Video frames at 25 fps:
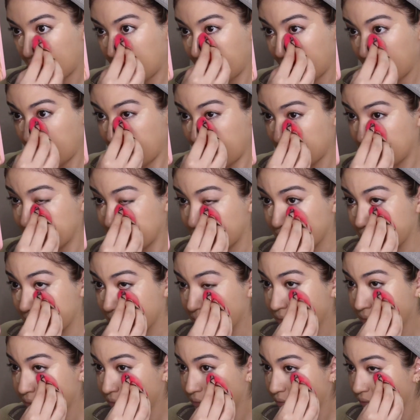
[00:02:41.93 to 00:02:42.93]
I don't know,
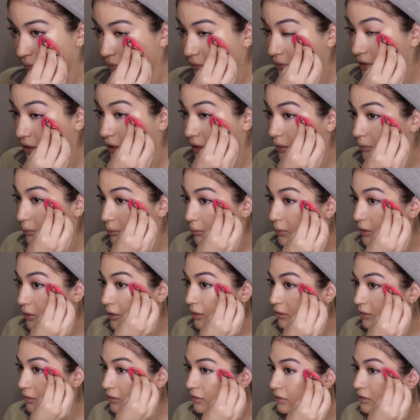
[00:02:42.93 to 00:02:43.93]

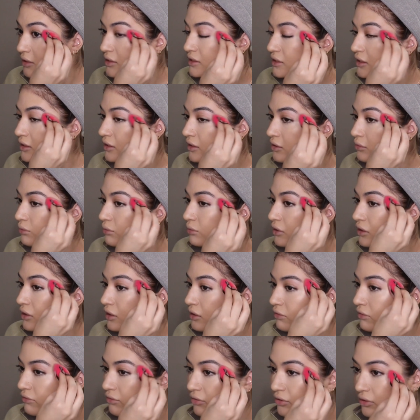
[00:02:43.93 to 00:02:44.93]
but concealer will
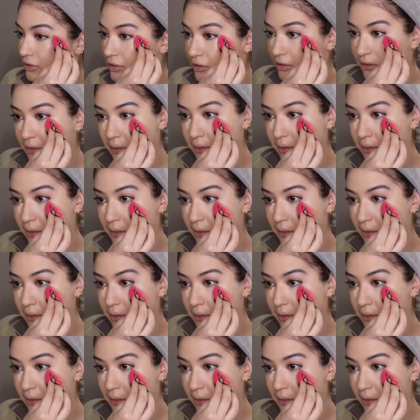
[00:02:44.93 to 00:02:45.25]
cover it.